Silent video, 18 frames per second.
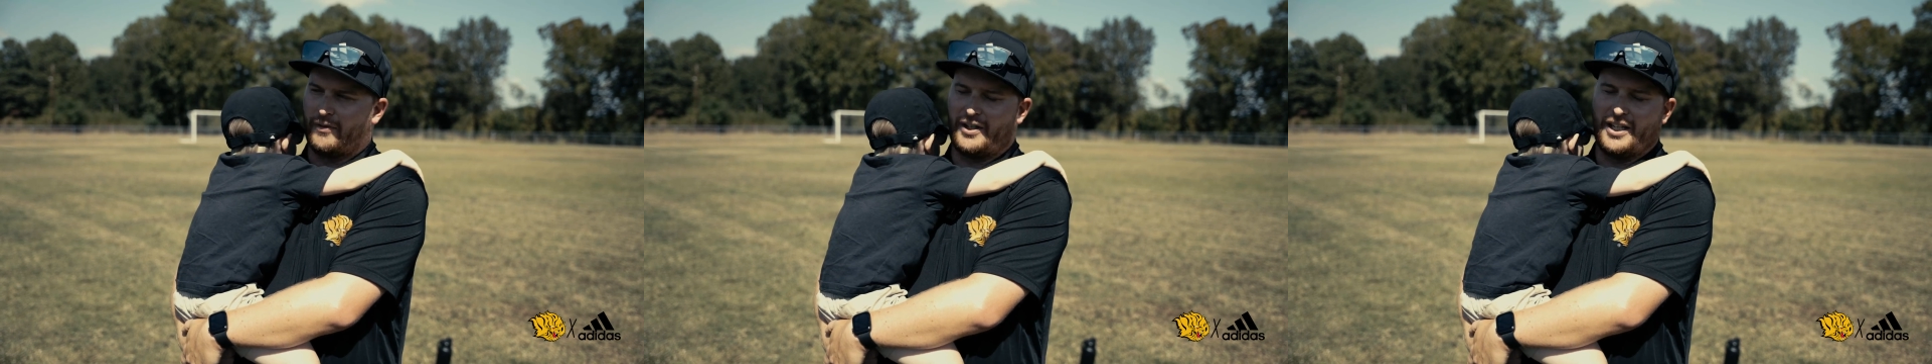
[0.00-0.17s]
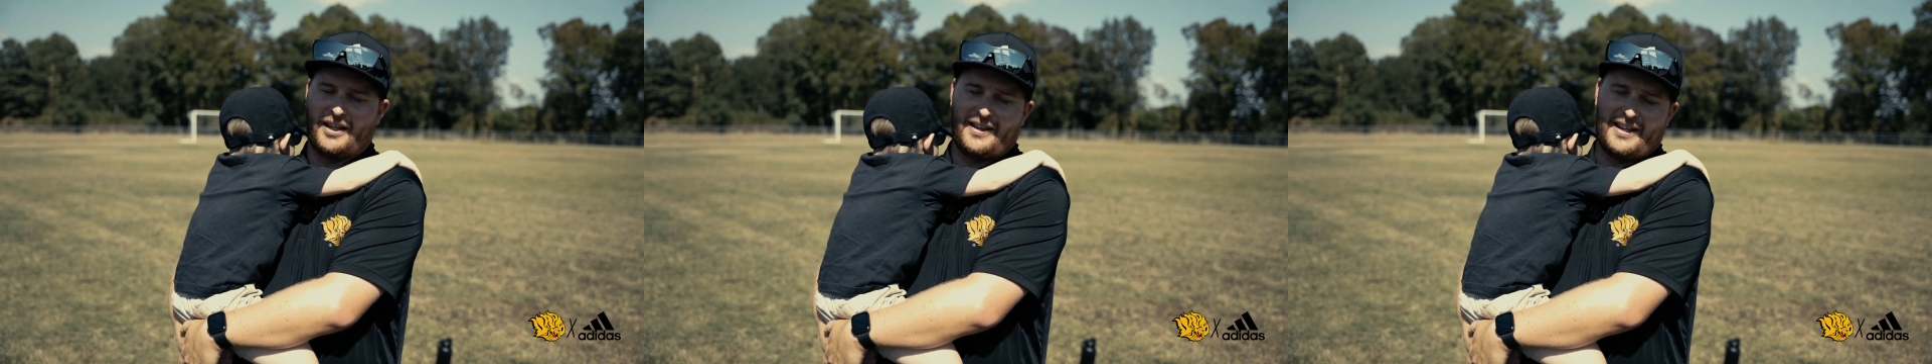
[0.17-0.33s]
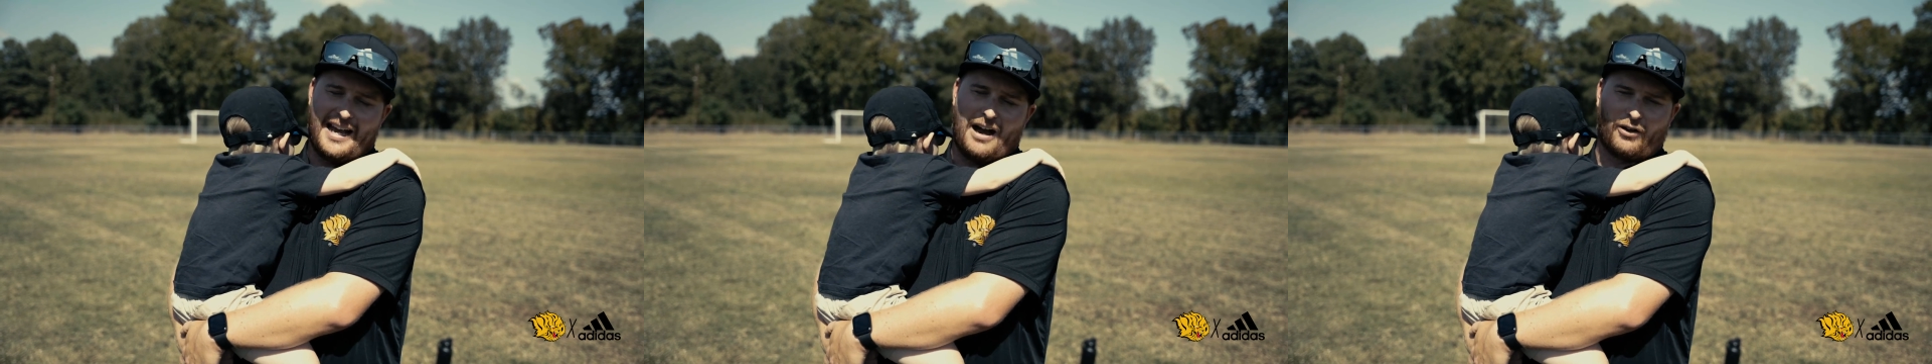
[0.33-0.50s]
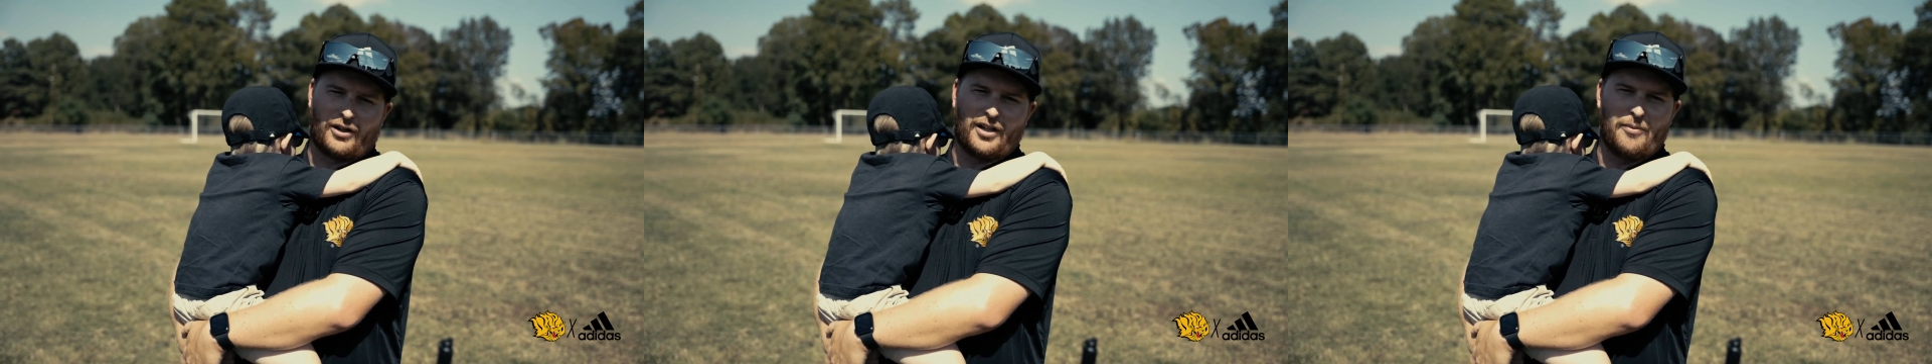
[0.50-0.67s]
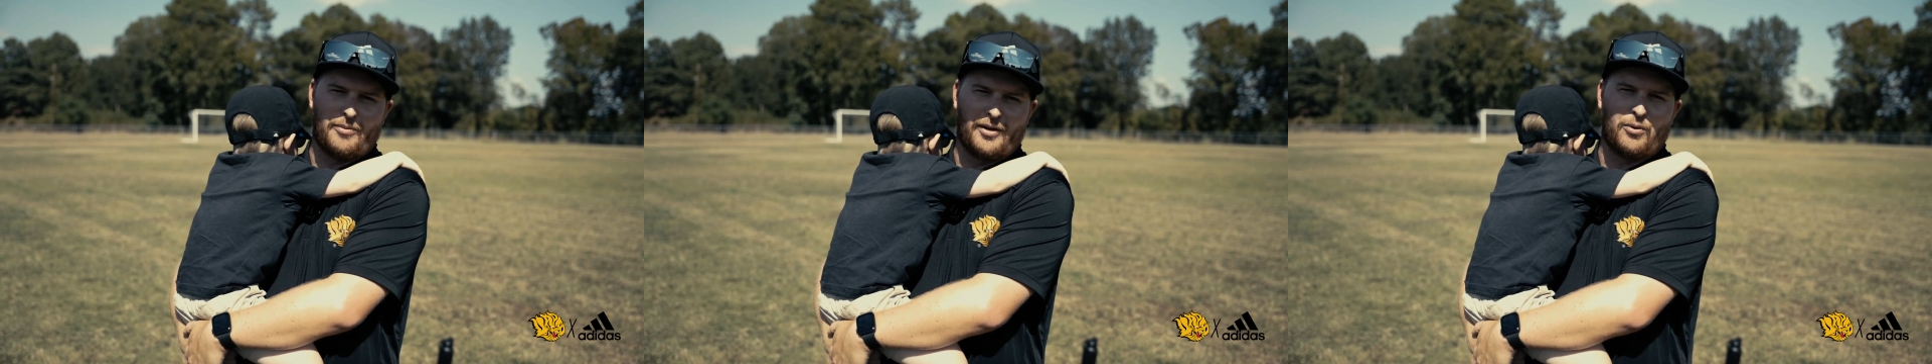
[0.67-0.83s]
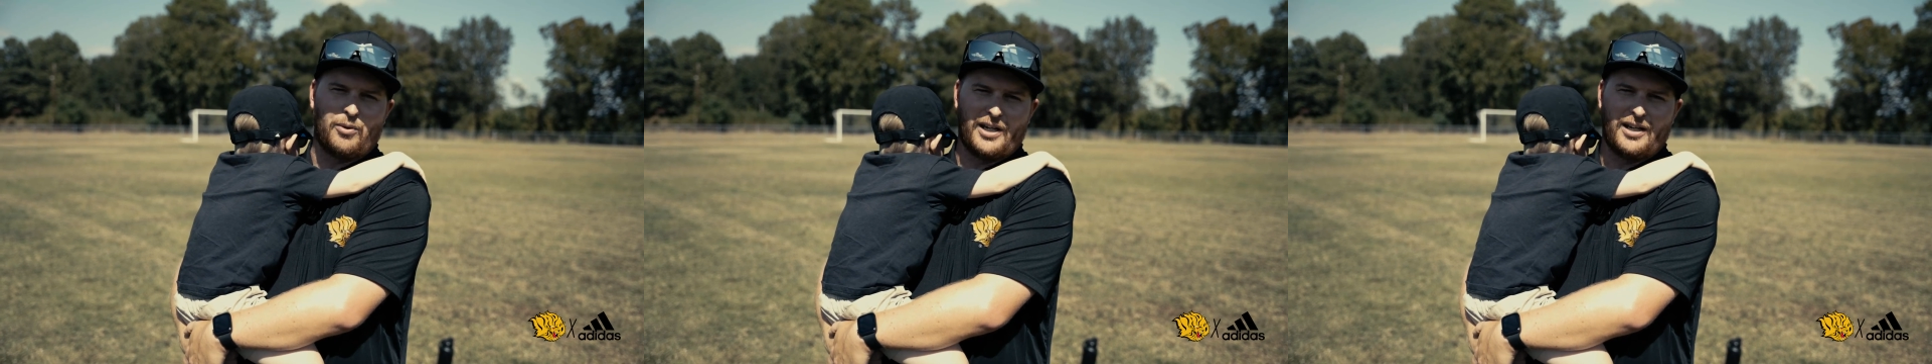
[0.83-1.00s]
getting the
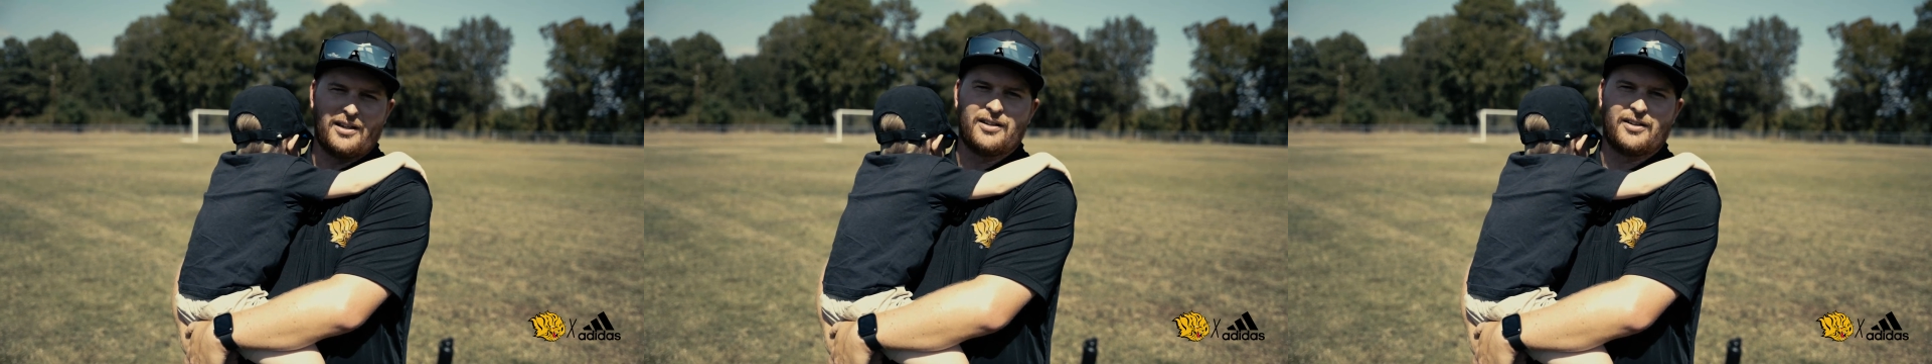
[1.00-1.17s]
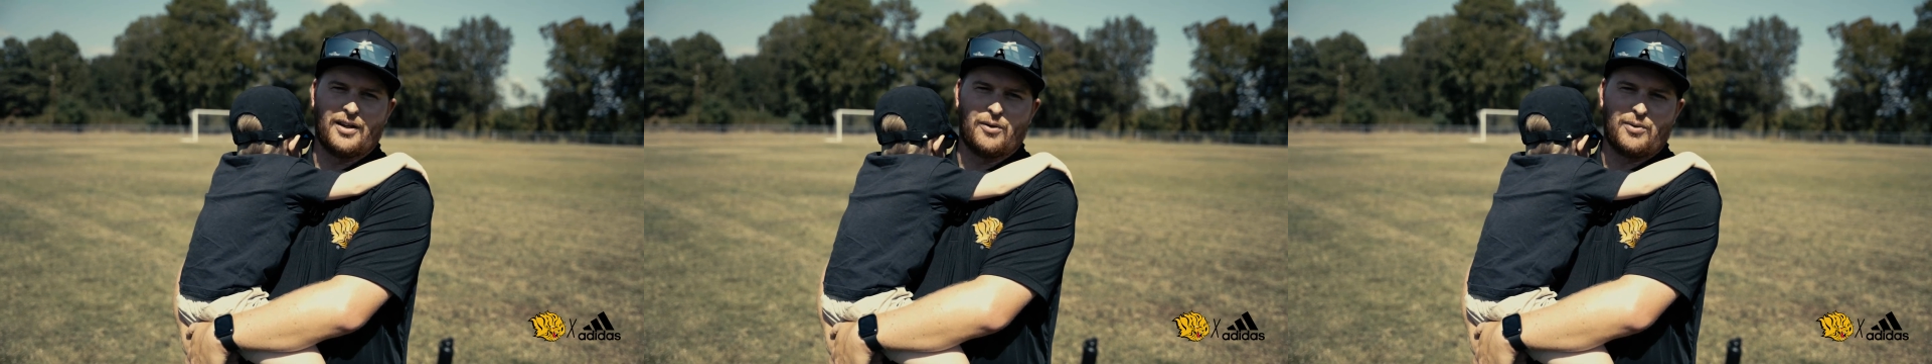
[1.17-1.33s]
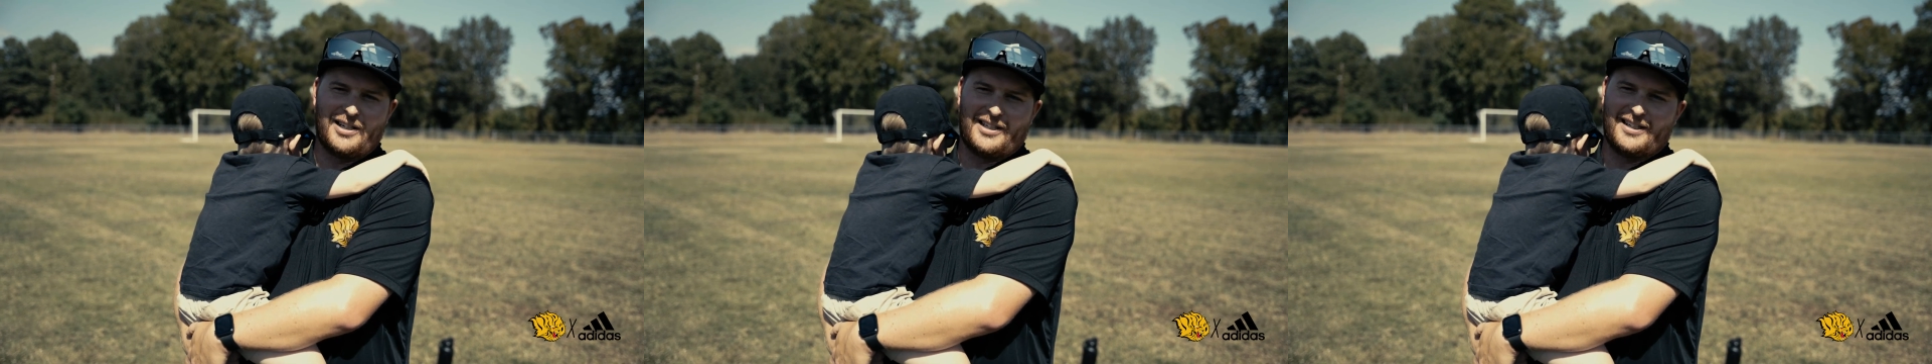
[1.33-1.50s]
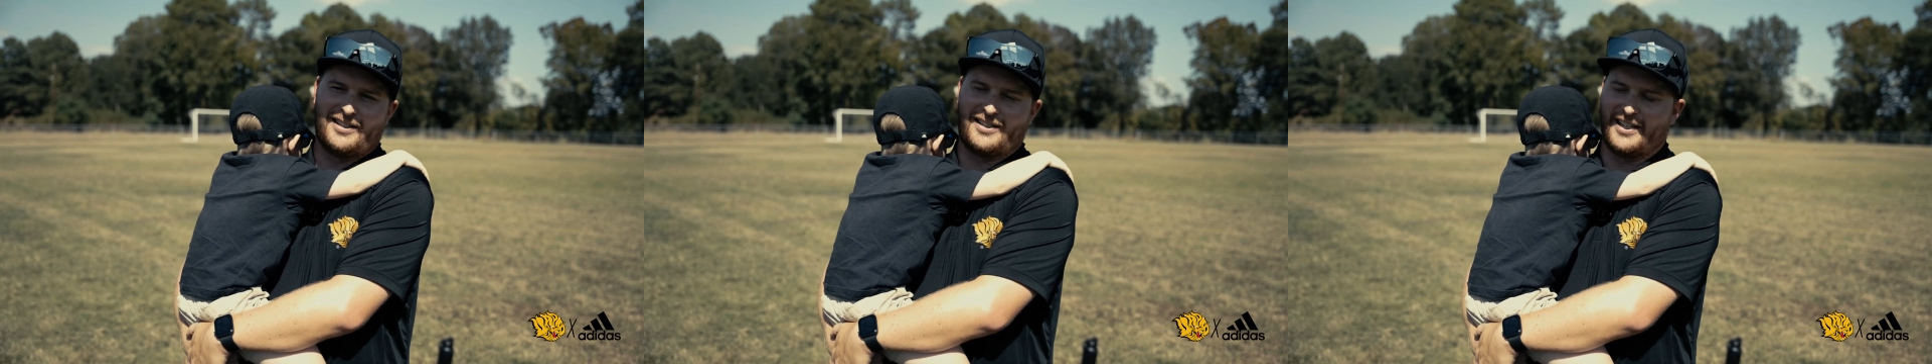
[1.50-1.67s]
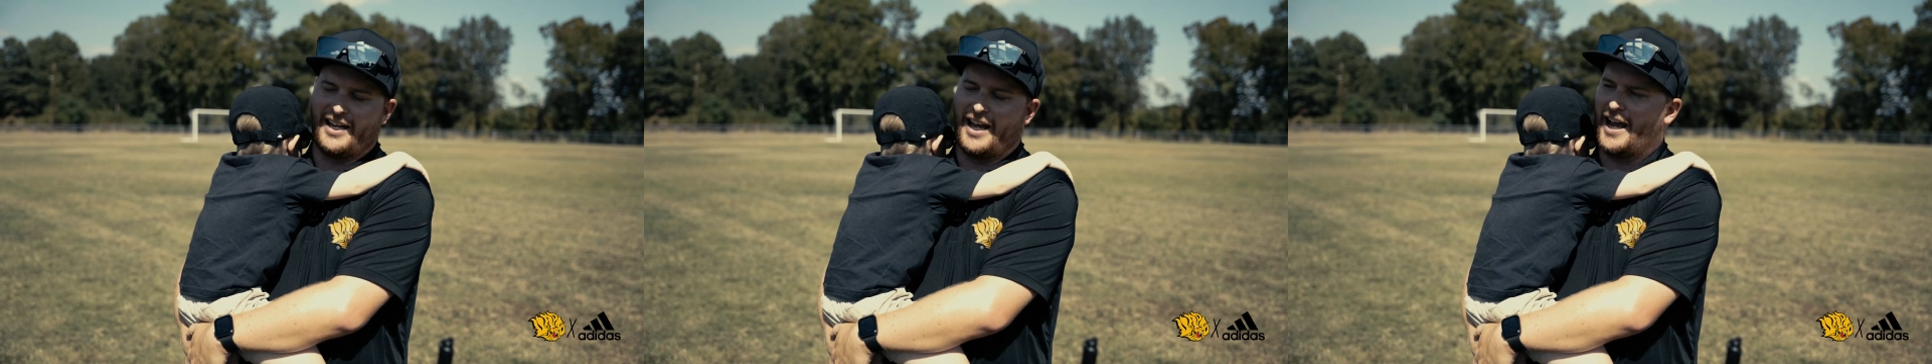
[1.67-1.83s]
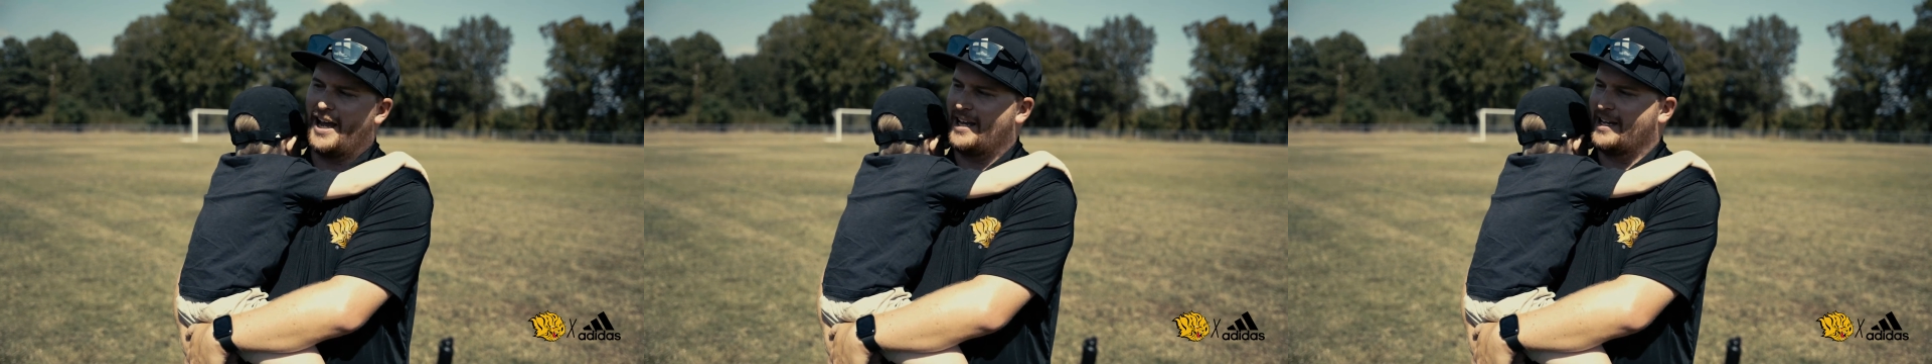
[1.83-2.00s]
outcome that we did
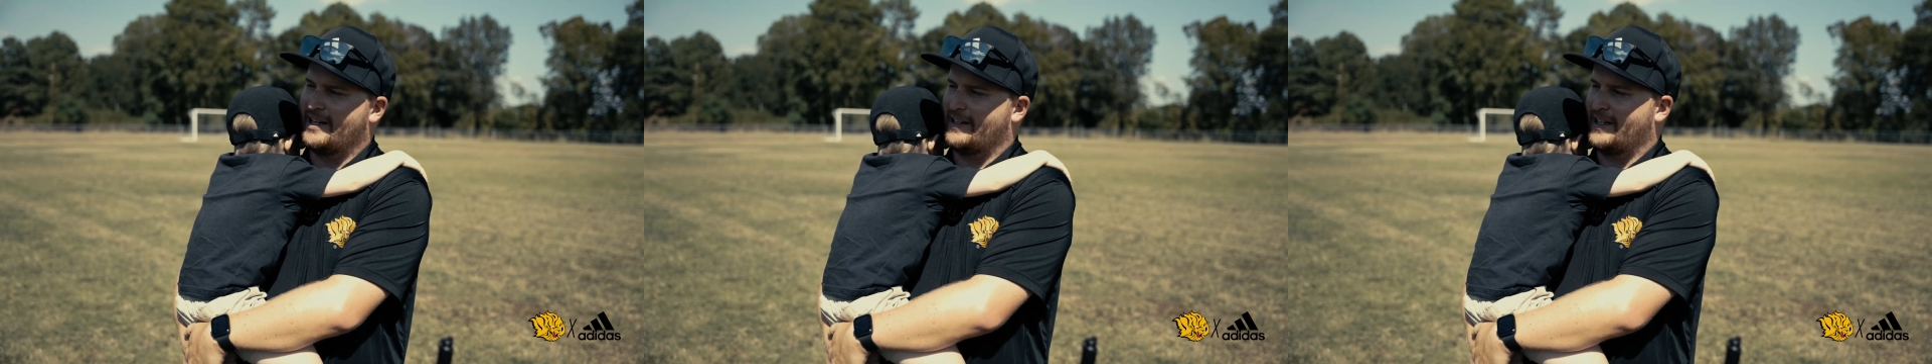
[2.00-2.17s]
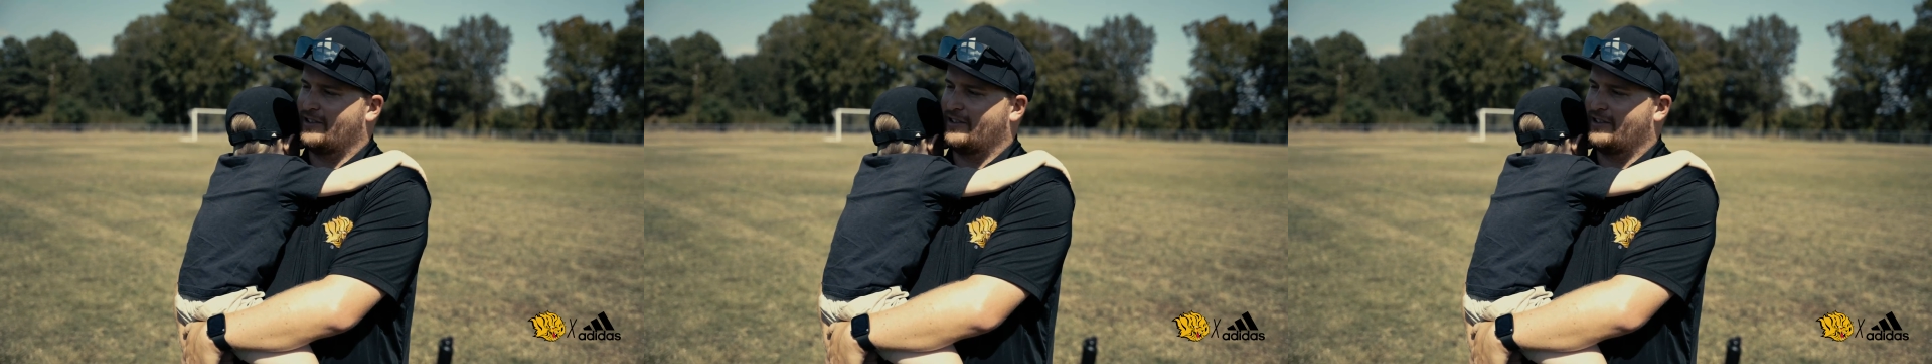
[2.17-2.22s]
today.